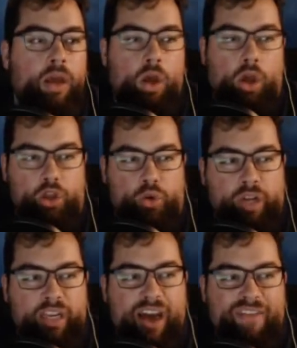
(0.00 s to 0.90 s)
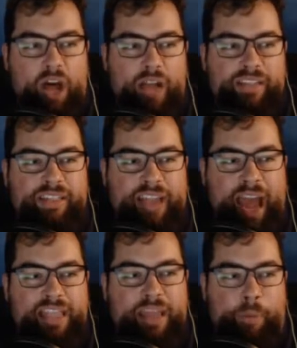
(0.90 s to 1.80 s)
You could never
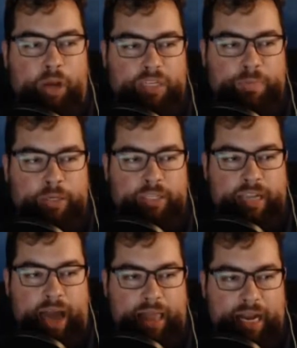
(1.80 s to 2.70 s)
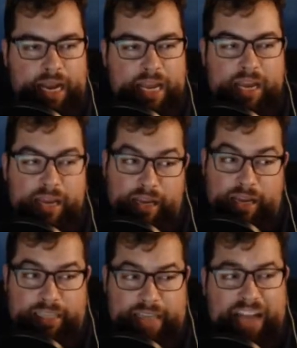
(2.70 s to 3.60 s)
understand the boss personality.
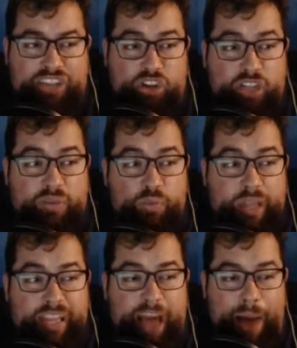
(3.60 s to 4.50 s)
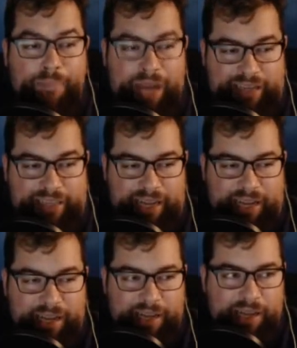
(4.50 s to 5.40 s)
He's actually really amazing.
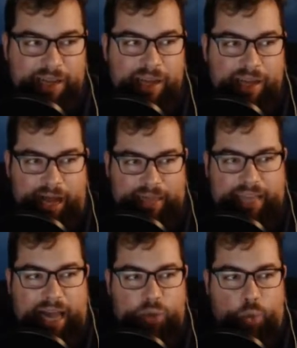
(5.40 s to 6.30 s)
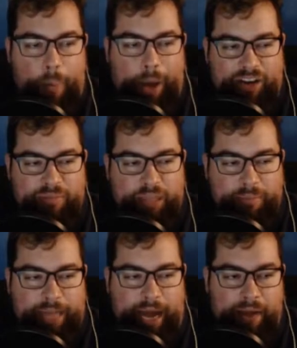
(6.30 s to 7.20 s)
I'll tell you about him
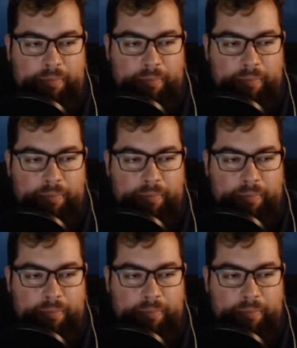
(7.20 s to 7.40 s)
sometime.